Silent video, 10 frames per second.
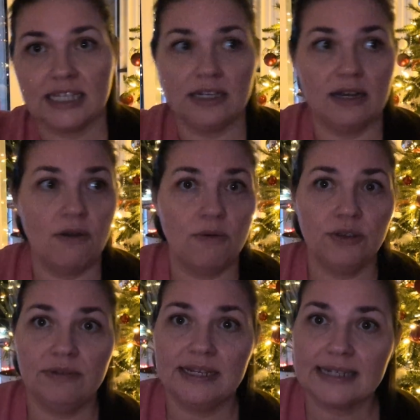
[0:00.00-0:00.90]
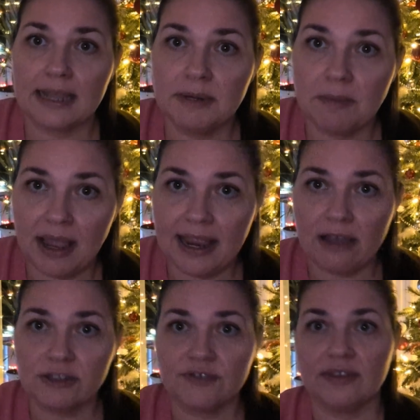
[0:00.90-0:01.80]
and no, you need to come to my
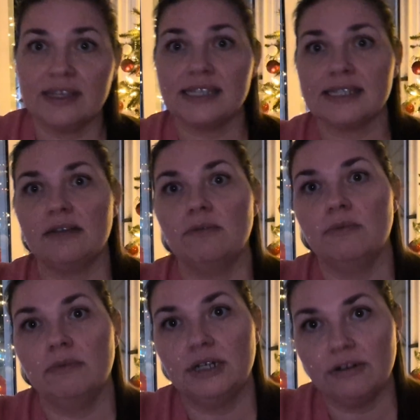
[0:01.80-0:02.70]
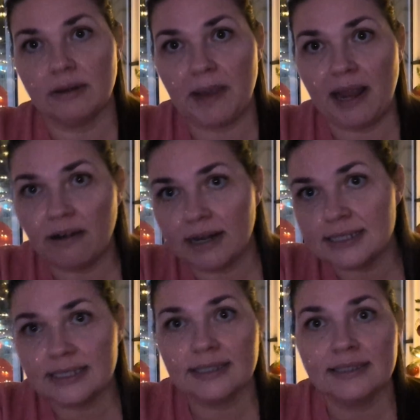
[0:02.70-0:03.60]
house for this. And when you're a
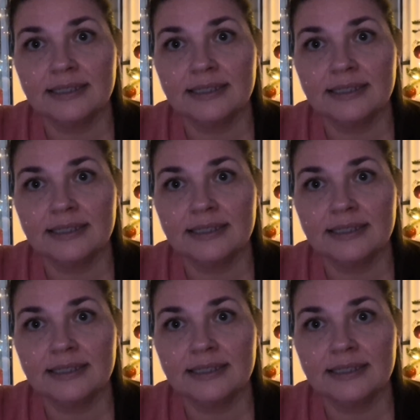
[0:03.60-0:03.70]
parent,